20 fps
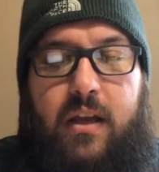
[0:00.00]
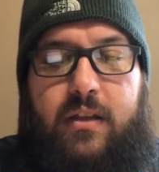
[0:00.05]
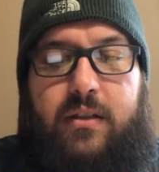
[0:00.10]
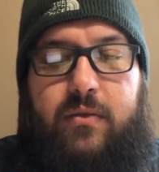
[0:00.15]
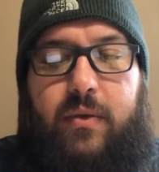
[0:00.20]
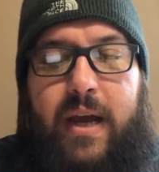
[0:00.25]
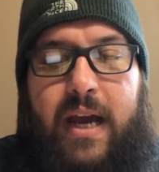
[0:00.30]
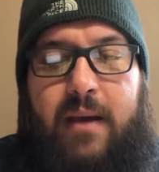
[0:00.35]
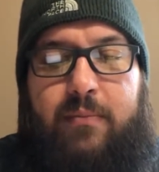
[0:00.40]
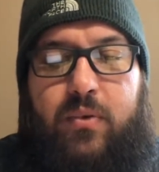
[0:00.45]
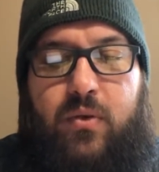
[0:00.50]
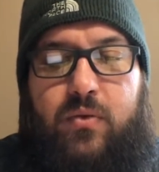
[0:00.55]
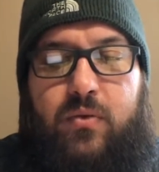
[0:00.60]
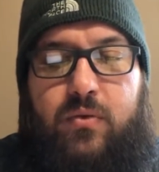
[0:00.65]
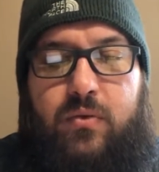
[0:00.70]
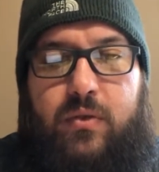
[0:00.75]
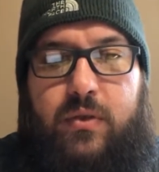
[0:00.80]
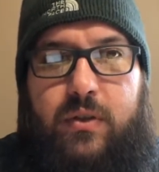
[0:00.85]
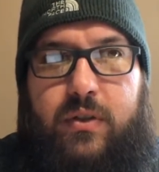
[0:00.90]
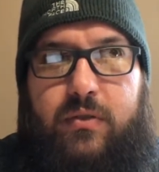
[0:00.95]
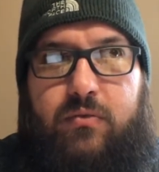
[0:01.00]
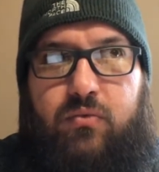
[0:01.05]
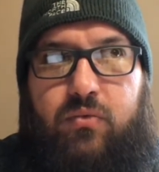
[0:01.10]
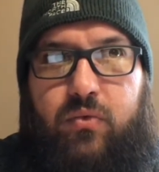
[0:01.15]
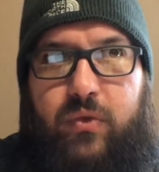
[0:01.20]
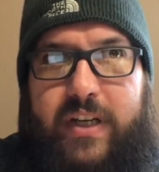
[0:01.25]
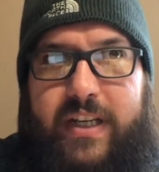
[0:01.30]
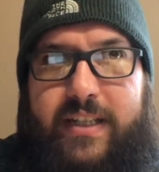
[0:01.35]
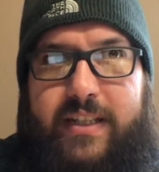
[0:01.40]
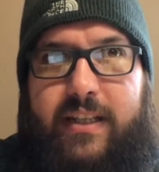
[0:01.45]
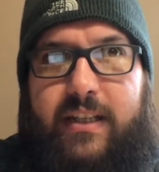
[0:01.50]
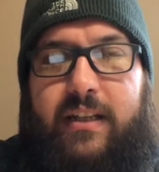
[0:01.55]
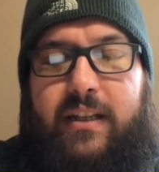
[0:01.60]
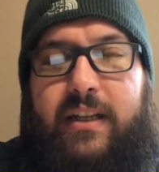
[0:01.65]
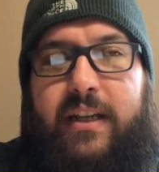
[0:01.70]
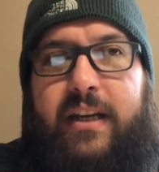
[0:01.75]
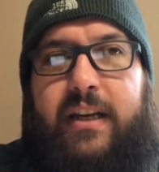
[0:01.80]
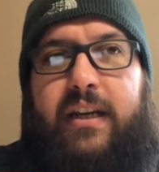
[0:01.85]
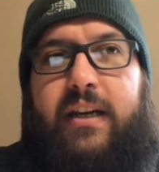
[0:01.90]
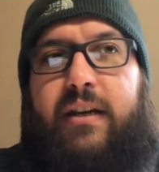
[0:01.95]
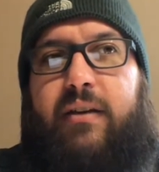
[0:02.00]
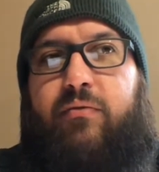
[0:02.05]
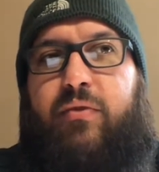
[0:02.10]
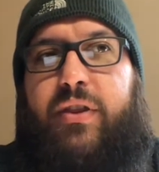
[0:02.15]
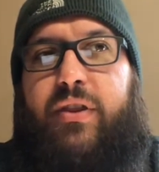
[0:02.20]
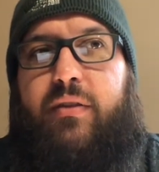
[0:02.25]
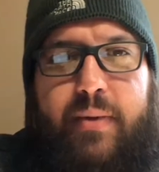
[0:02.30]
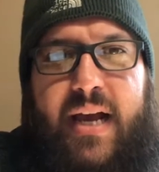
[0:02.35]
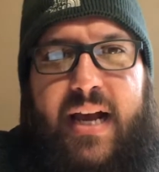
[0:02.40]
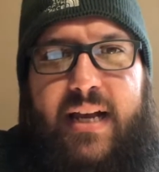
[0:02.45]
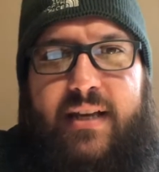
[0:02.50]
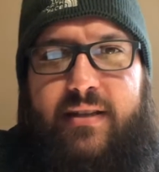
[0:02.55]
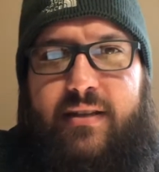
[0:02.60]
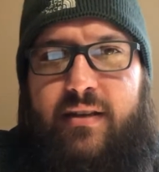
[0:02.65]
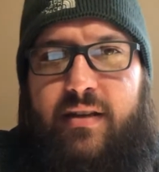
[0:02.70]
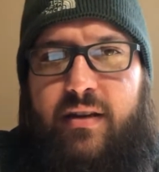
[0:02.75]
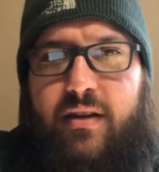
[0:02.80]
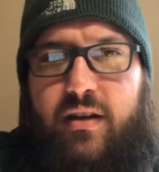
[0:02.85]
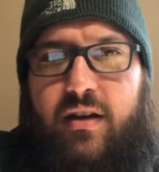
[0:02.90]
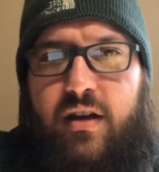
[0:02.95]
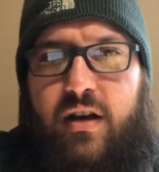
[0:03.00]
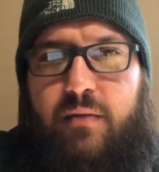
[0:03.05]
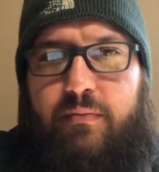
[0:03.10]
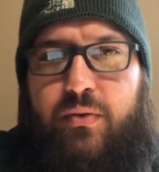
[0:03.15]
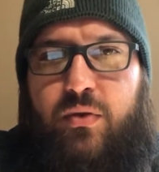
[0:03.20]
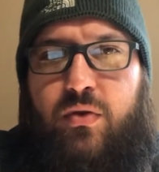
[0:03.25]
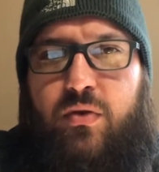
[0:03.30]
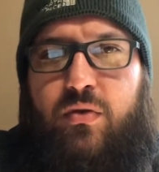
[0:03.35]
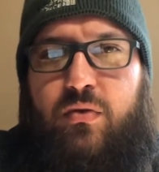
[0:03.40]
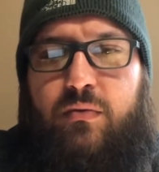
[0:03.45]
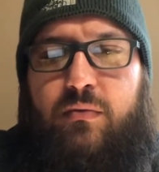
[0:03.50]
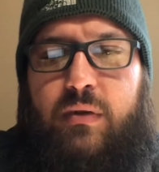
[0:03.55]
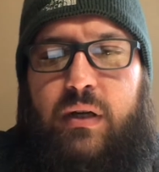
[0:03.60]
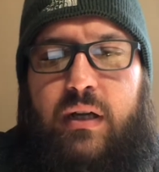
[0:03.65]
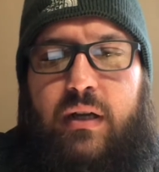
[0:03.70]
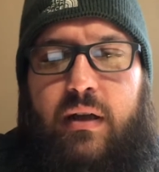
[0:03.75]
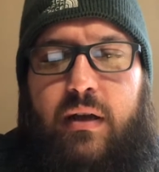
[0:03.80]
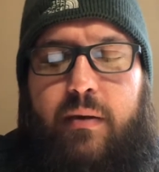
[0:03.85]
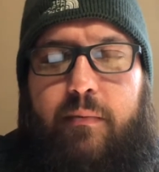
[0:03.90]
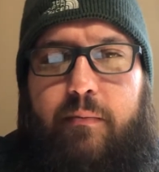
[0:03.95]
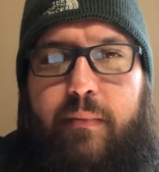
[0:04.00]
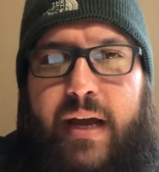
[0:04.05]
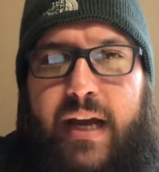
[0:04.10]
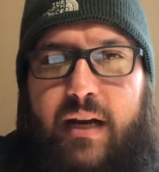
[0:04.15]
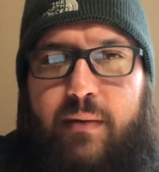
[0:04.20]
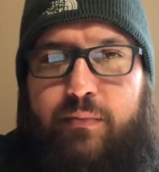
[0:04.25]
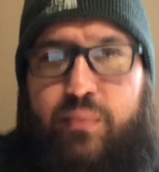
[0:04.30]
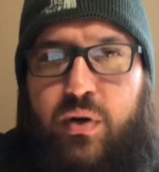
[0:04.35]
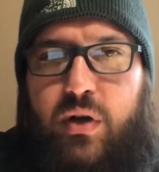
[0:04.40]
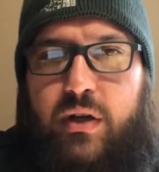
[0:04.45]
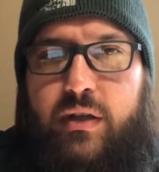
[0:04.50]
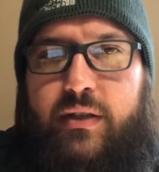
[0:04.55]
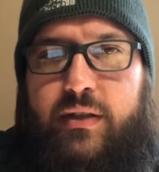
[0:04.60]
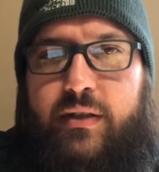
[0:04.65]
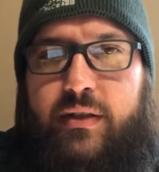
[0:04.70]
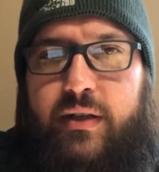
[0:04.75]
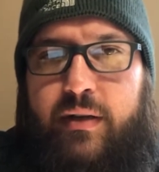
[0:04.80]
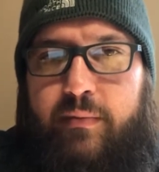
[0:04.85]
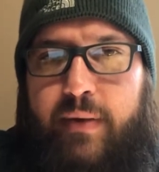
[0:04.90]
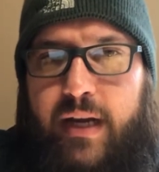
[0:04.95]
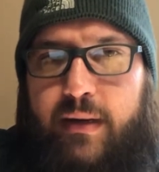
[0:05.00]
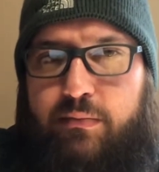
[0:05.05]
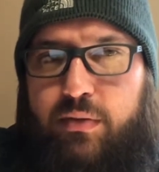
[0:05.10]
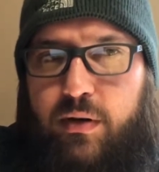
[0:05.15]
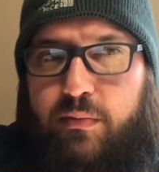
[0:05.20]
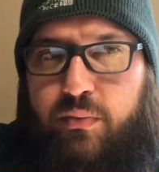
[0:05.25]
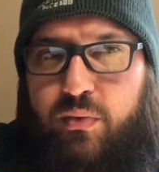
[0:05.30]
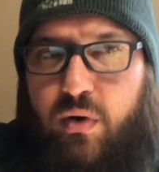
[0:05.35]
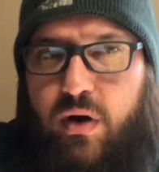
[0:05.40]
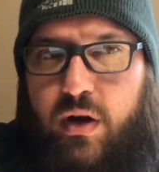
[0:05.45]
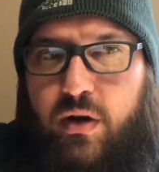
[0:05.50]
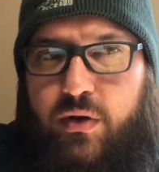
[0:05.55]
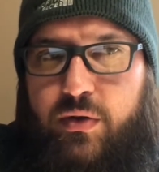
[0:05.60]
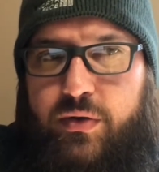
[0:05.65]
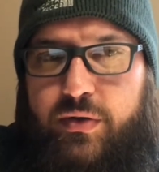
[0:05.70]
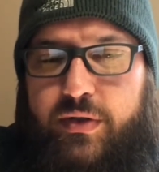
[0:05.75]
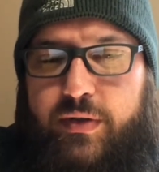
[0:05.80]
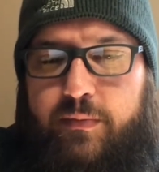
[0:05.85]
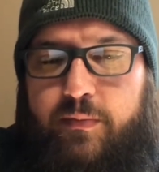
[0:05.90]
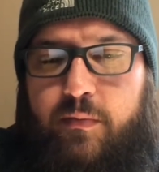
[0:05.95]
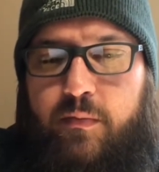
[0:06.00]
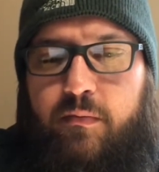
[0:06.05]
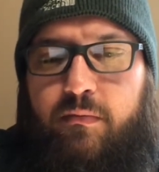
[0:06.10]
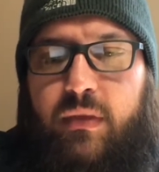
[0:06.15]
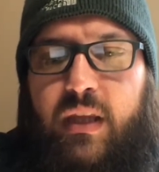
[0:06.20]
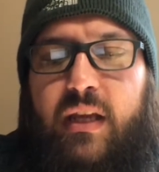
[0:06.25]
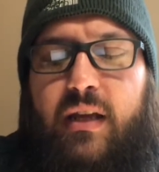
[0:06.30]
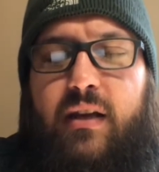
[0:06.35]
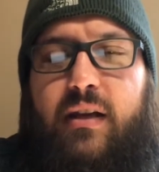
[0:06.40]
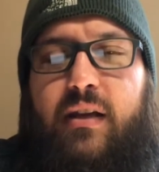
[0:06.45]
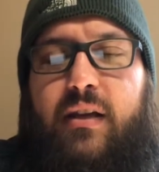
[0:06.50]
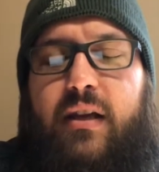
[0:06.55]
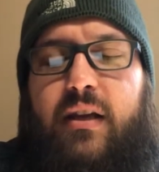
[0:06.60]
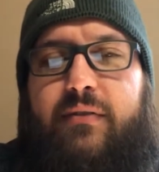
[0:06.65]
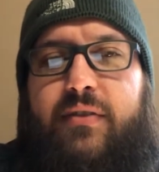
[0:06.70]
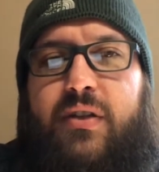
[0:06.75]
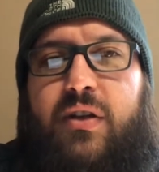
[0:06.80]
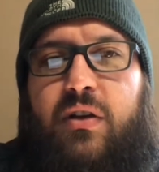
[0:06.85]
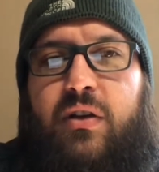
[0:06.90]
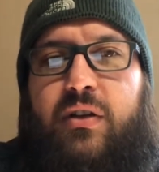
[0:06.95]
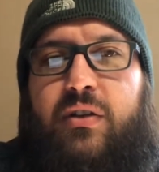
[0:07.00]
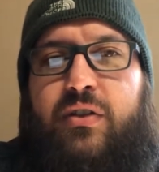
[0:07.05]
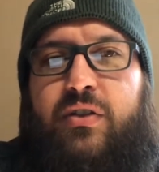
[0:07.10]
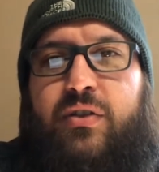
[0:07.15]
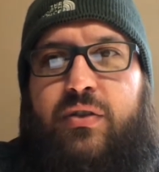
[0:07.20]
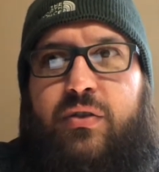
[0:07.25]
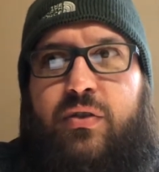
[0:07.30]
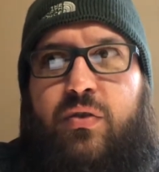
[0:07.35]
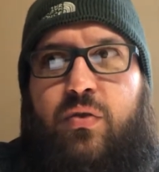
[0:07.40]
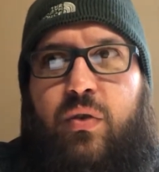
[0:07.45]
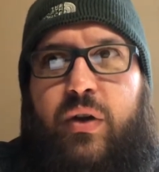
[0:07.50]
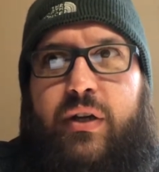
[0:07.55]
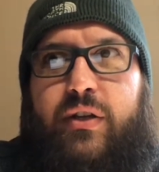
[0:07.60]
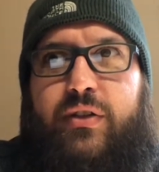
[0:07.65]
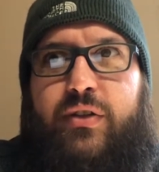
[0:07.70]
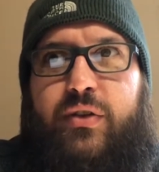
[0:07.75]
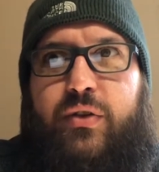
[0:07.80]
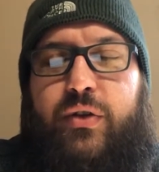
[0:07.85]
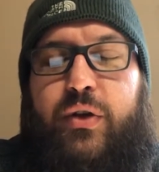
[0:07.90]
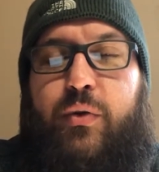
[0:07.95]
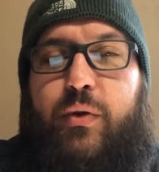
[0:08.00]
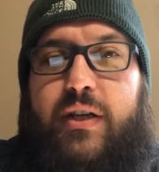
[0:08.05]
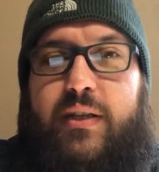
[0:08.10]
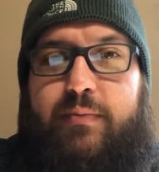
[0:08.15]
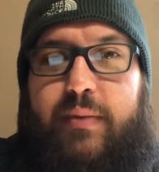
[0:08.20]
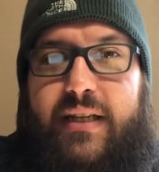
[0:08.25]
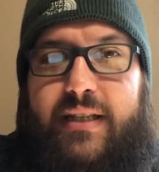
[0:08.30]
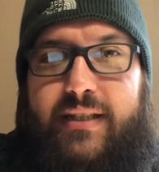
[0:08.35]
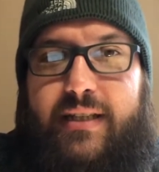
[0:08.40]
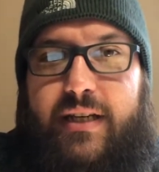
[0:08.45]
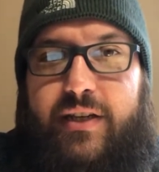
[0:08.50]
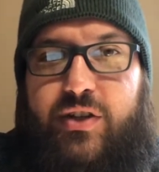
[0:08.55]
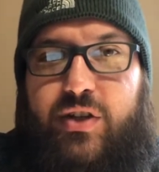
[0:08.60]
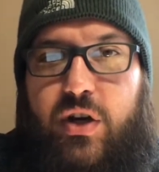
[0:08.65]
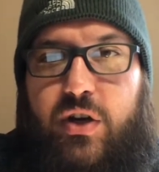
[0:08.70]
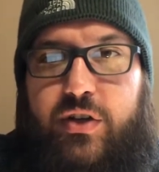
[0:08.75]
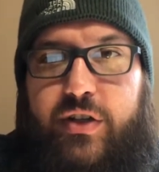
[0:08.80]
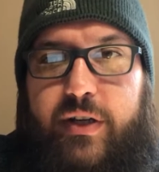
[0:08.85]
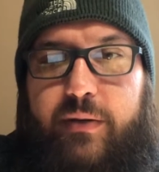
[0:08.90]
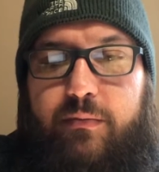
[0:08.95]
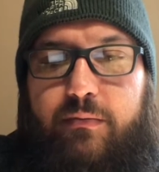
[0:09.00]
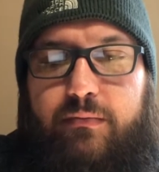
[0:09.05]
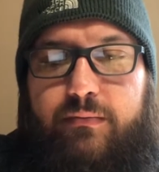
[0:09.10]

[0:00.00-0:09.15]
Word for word: So Apple recently, with the past couple MacBooks and MacBook Pros, have started going to USB-C charging.